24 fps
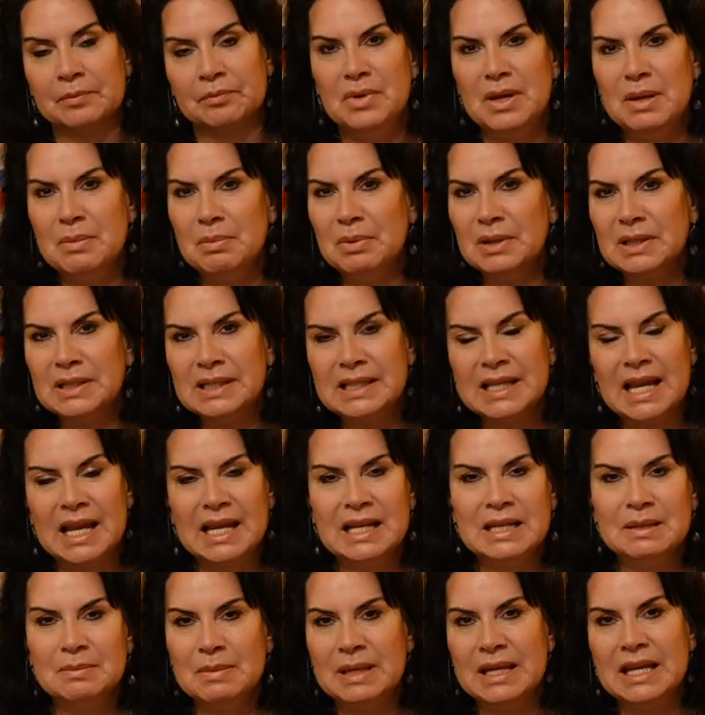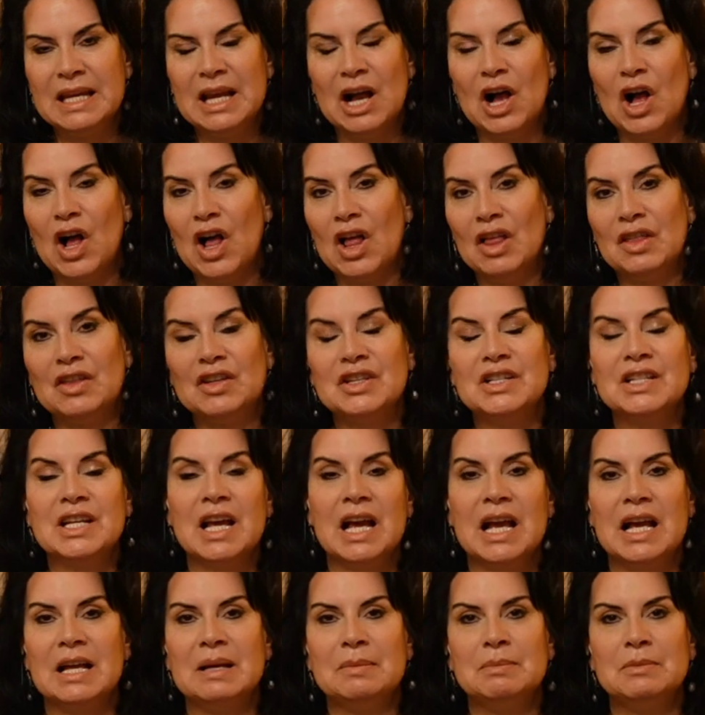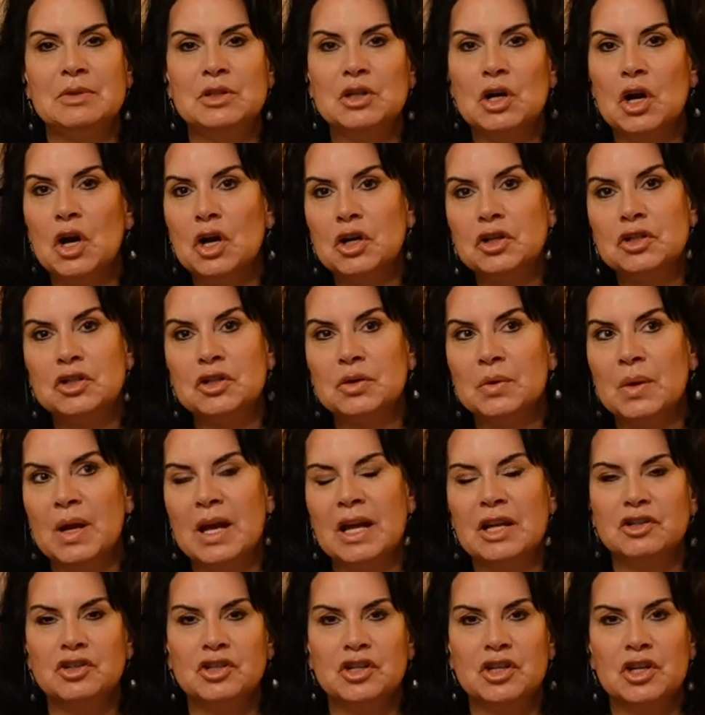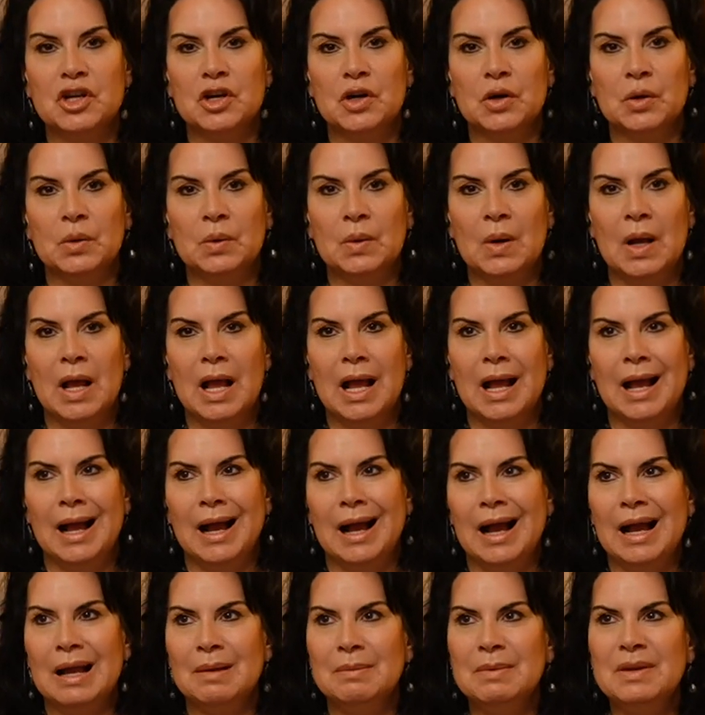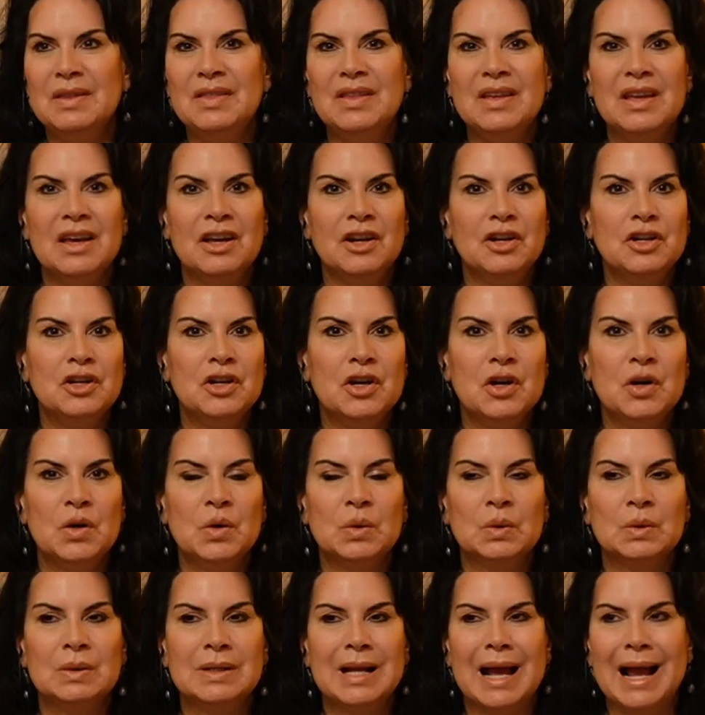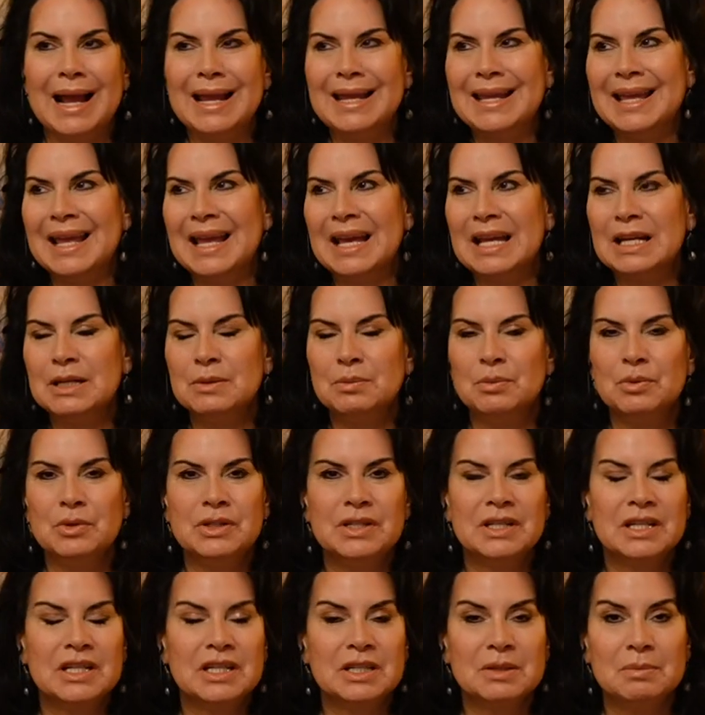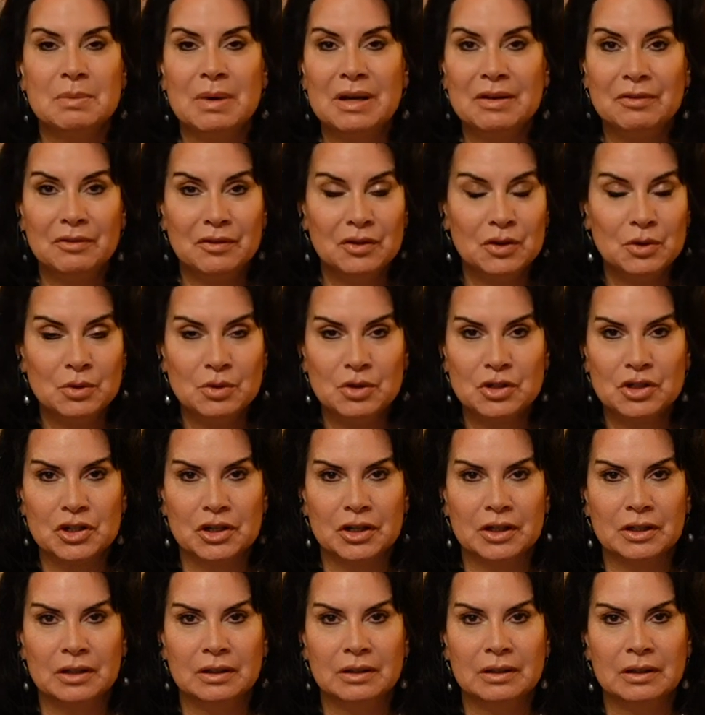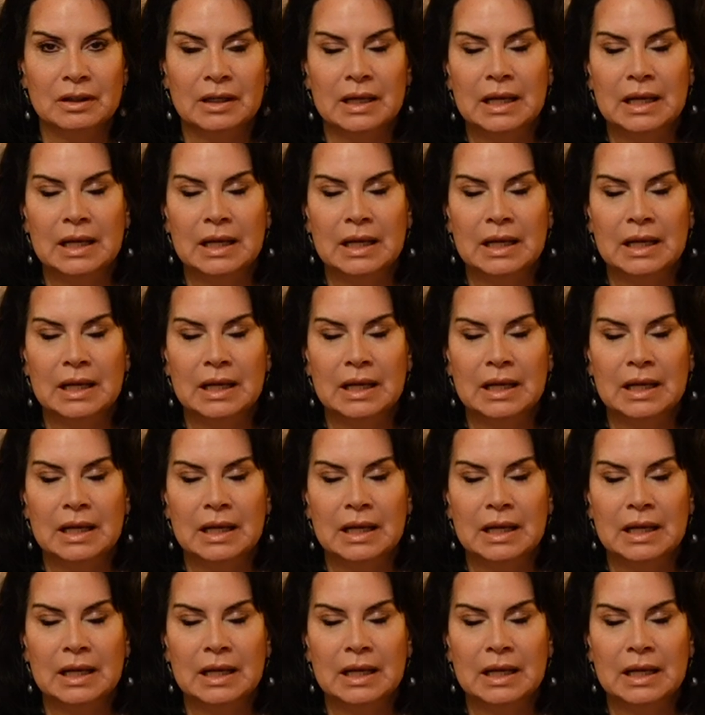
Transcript: People say to me all the time, Dr. Agio, I'm in the unknown. I can't predict my future.